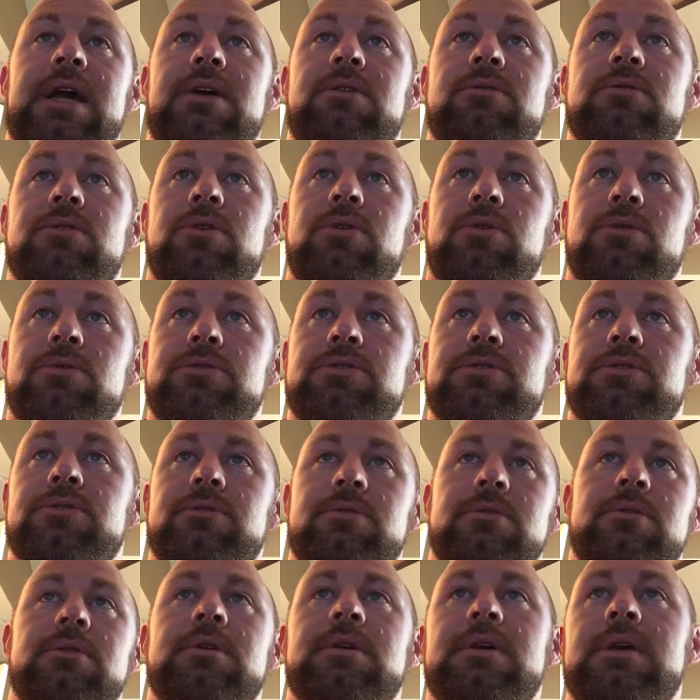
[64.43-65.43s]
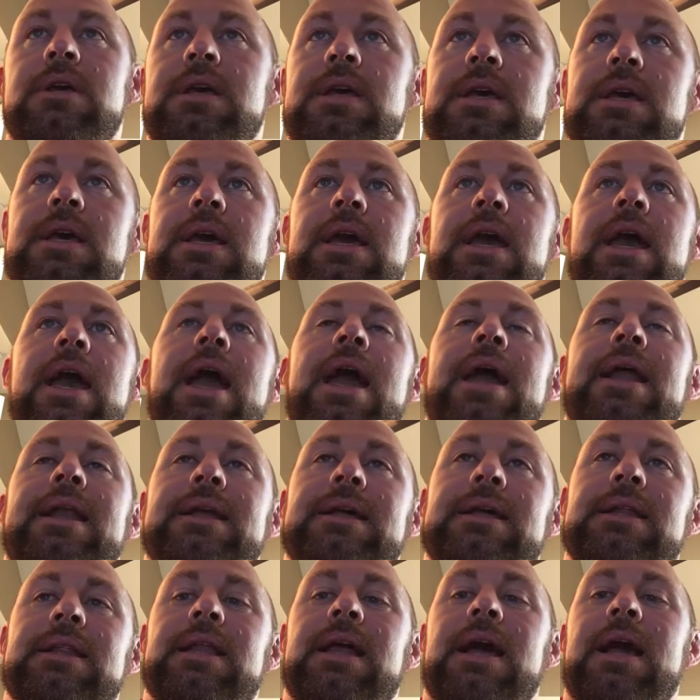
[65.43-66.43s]
how culture
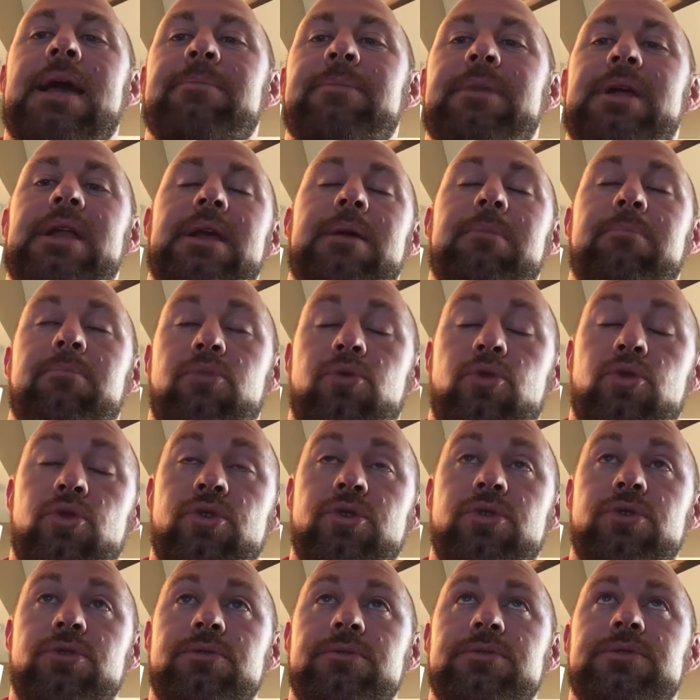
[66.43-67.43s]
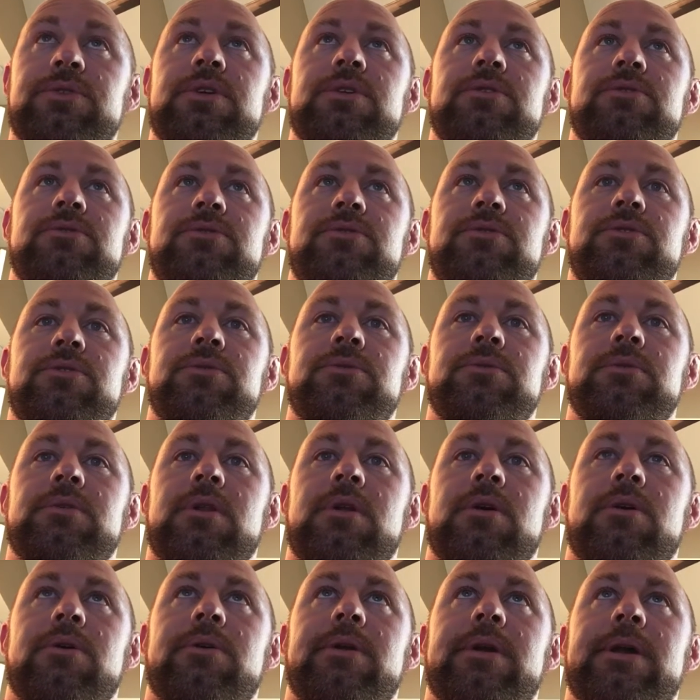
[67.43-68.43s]
and climate improves student
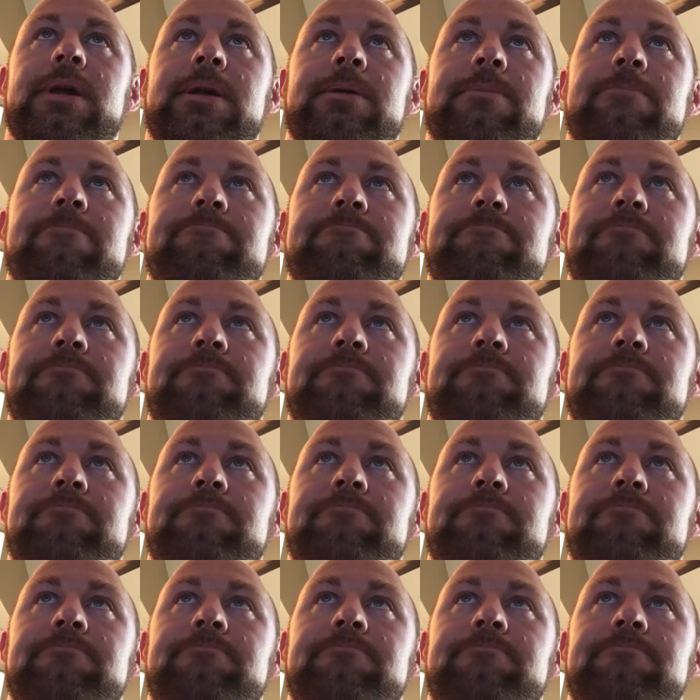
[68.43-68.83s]
learning.